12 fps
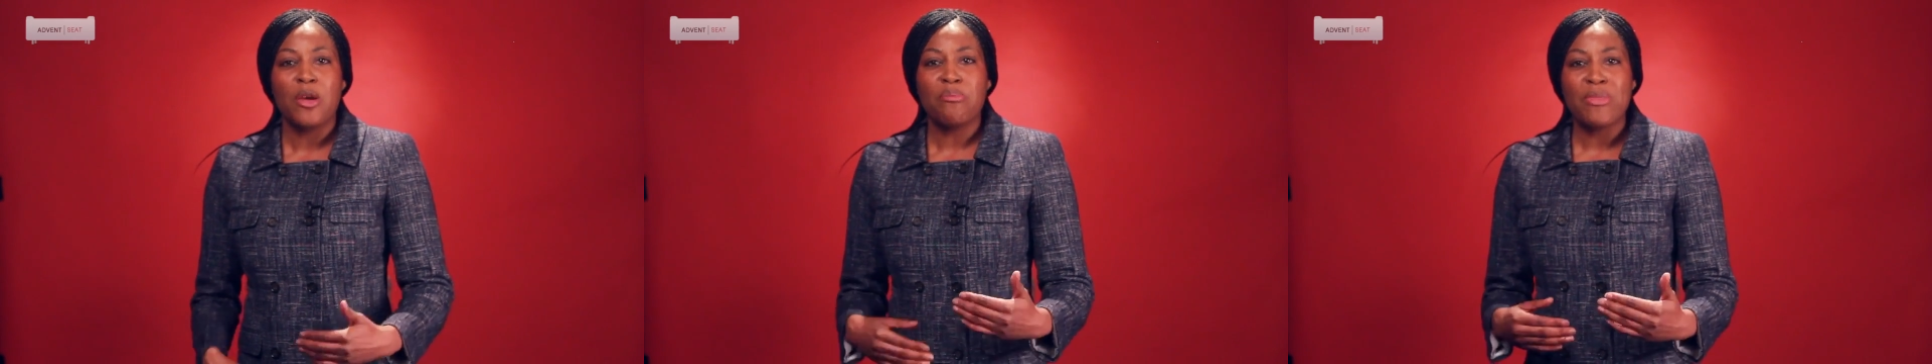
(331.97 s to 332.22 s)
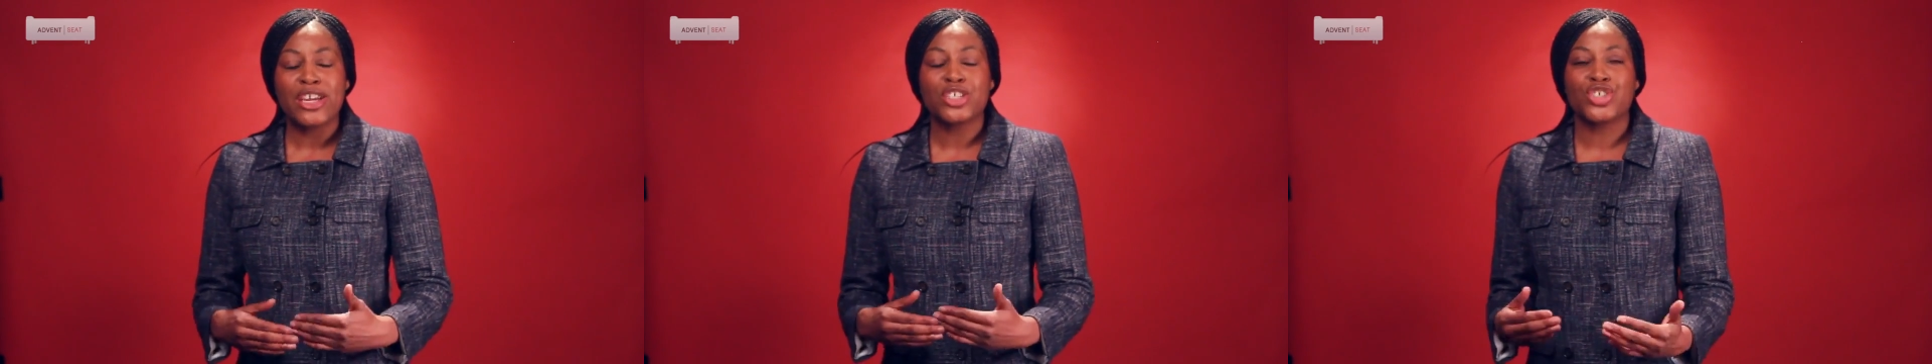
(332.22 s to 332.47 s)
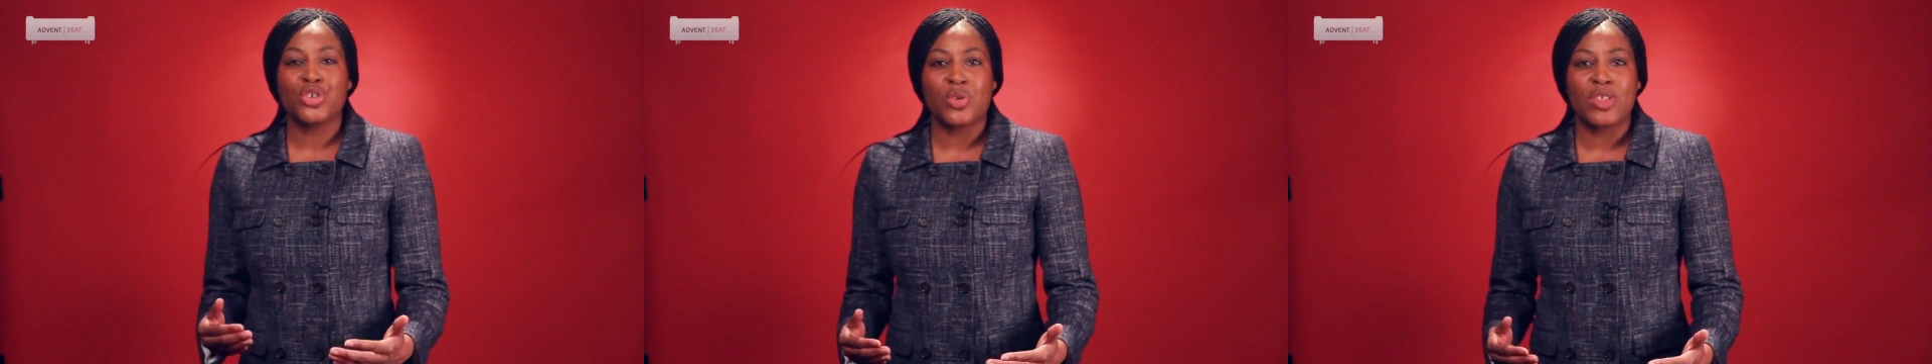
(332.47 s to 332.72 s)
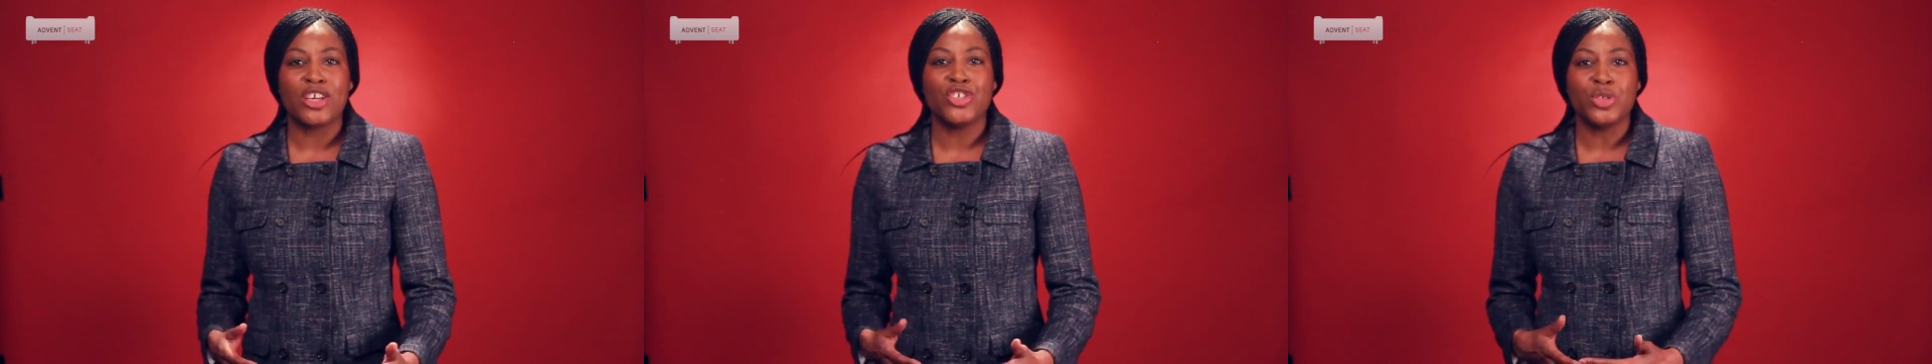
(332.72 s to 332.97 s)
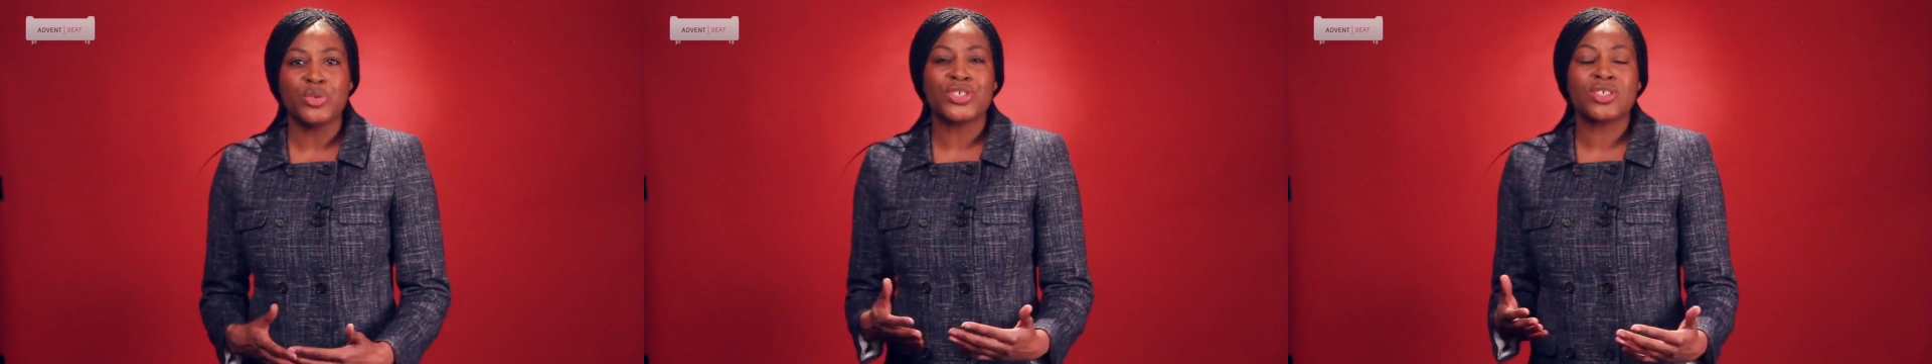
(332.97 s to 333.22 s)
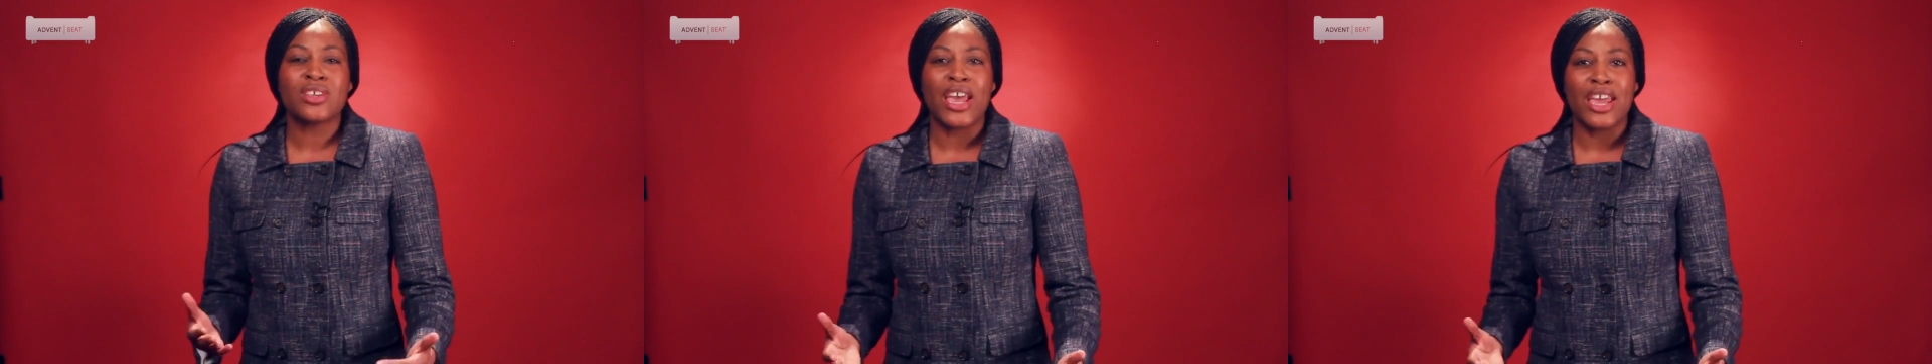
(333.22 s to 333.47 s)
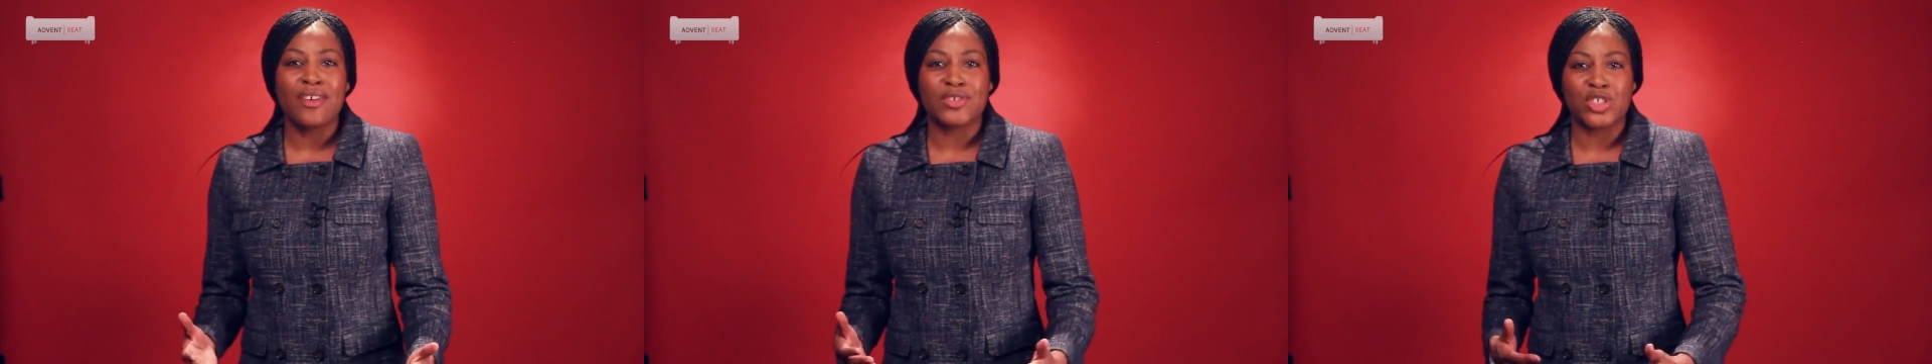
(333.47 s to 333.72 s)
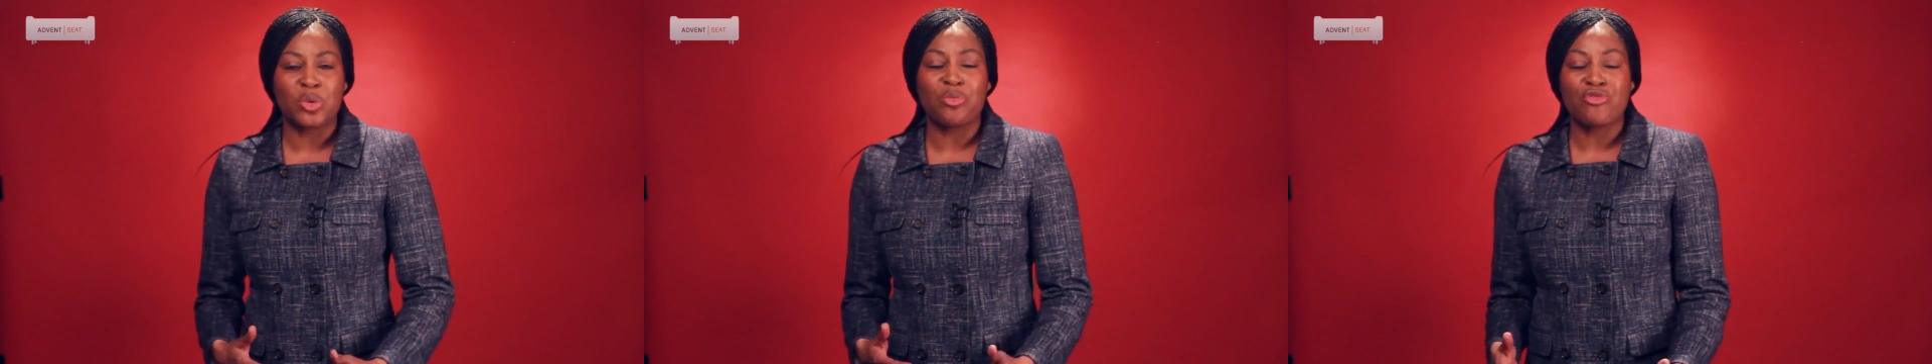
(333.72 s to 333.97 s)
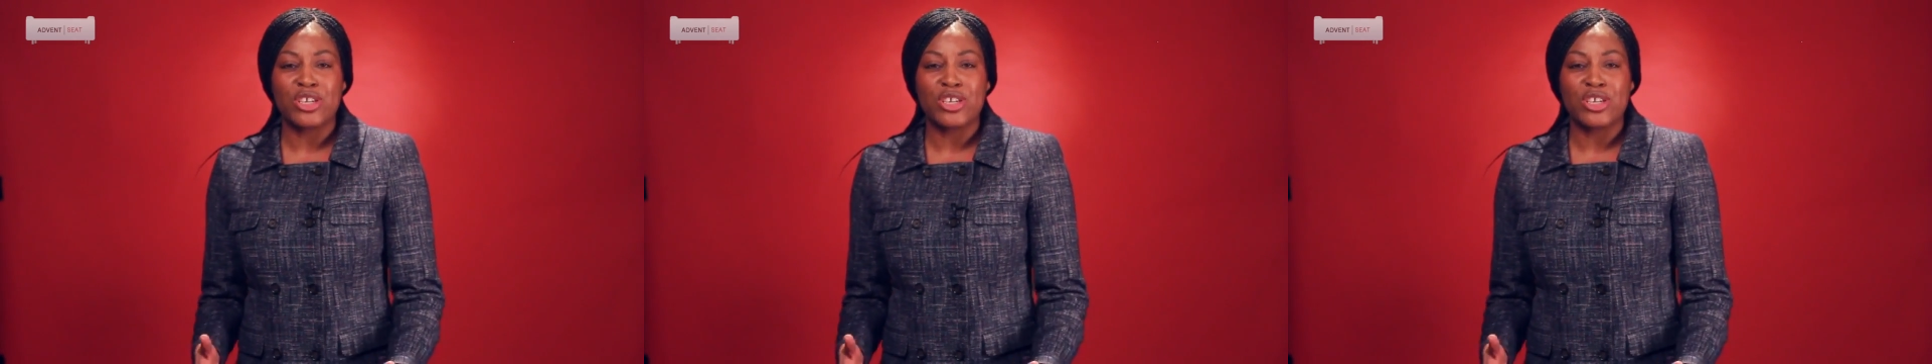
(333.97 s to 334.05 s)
make sure that you save some